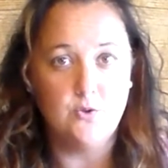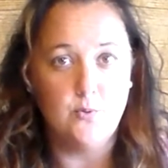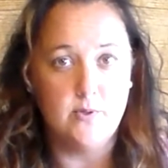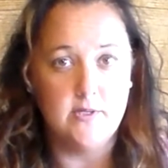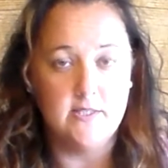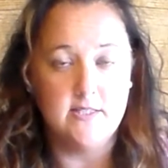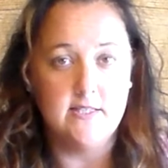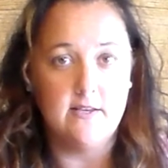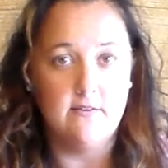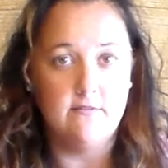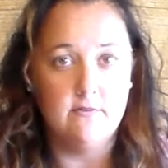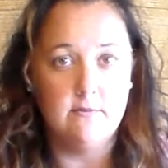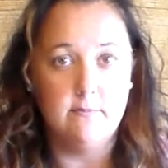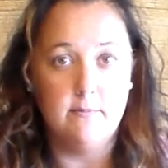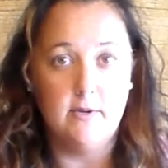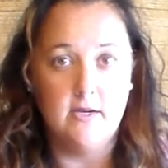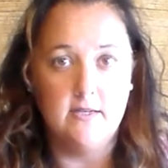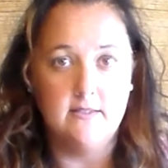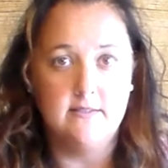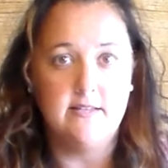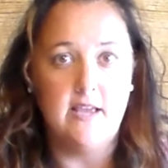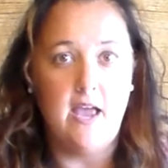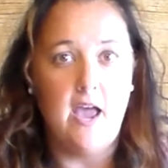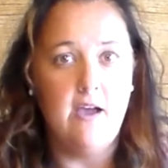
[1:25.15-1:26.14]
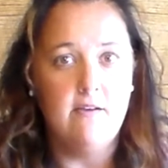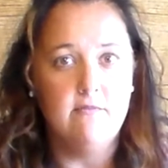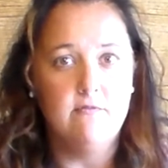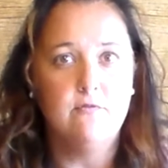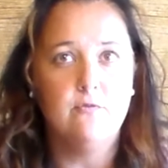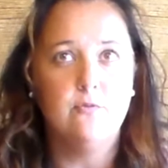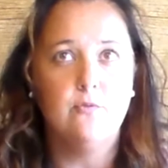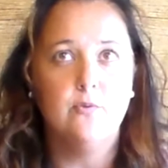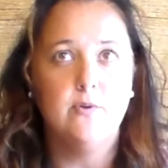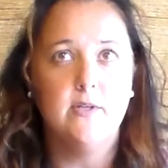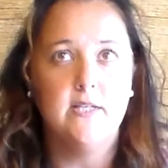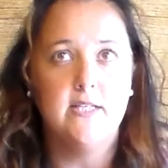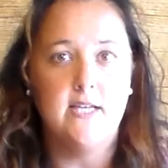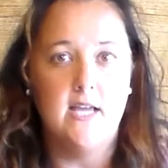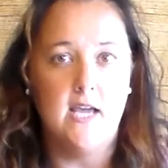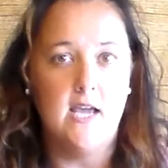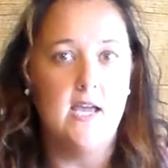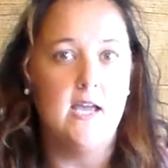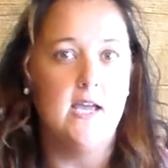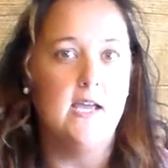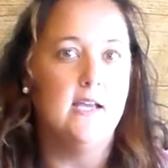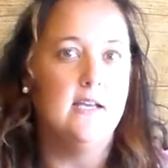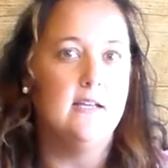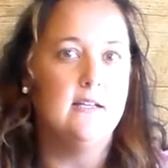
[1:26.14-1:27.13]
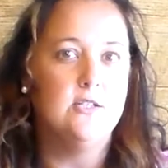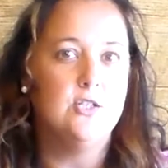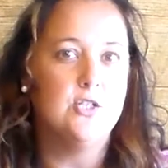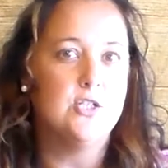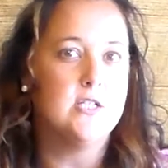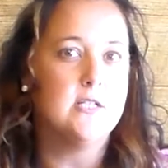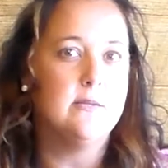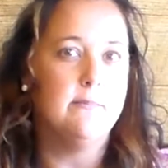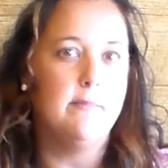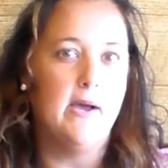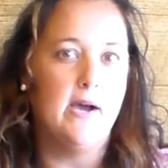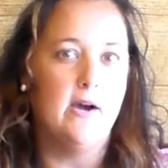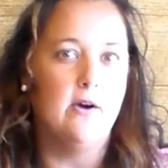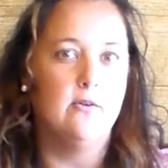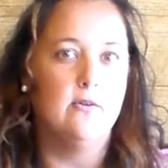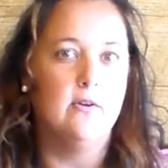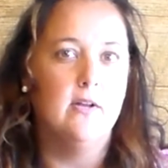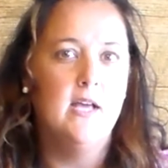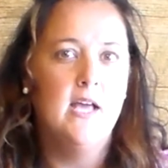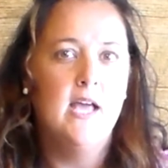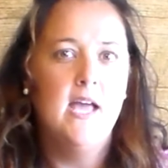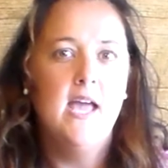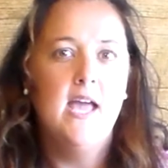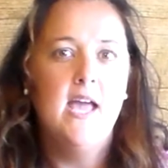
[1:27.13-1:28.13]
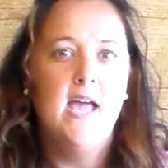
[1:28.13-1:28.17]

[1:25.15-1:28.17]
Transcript: 27 mugs every day, just about.